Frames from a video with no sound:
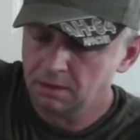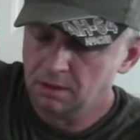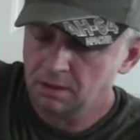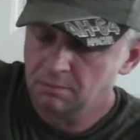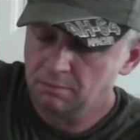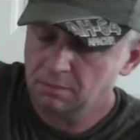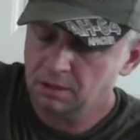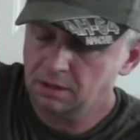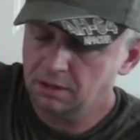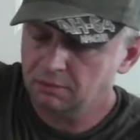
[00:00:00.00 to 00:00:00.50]

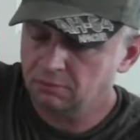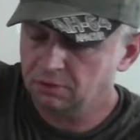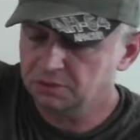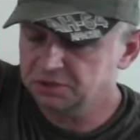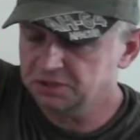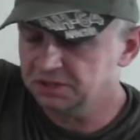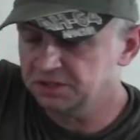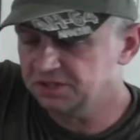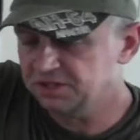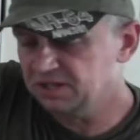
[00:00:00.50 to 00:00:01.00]
But I want
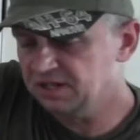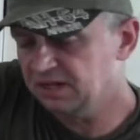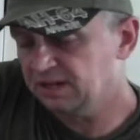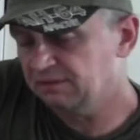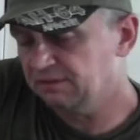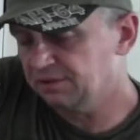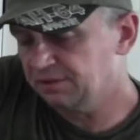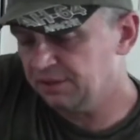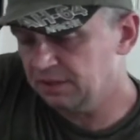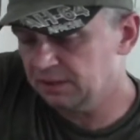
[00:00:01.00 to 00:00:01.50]
you to see
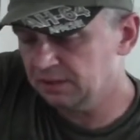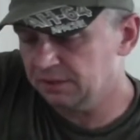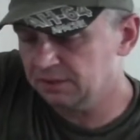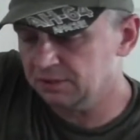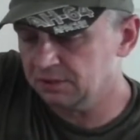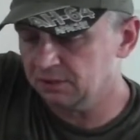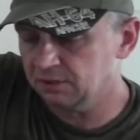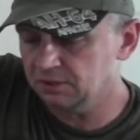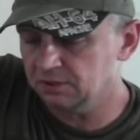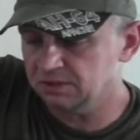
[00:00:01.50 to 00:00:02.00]
everything,
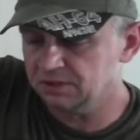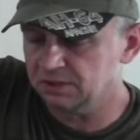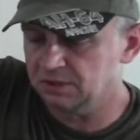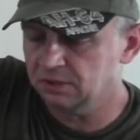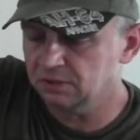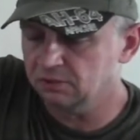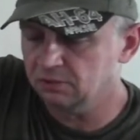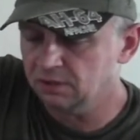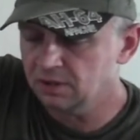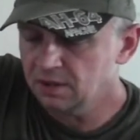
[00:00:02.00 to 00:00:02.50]
so it's
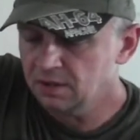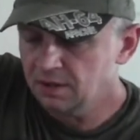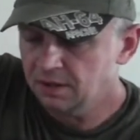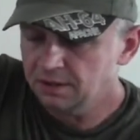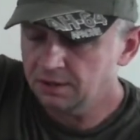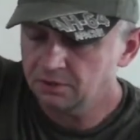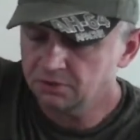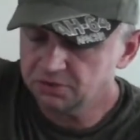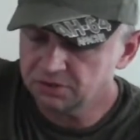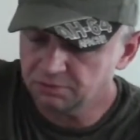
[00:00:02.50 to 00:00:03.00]
no
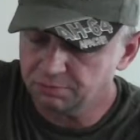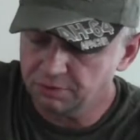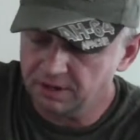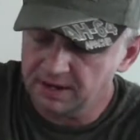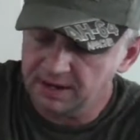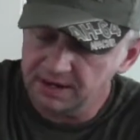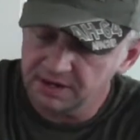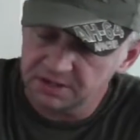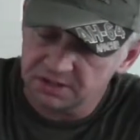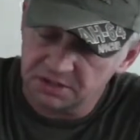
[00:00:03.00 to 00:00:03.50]

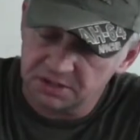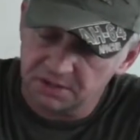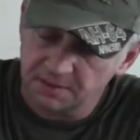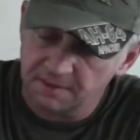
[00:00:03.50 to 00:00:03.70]
surprise.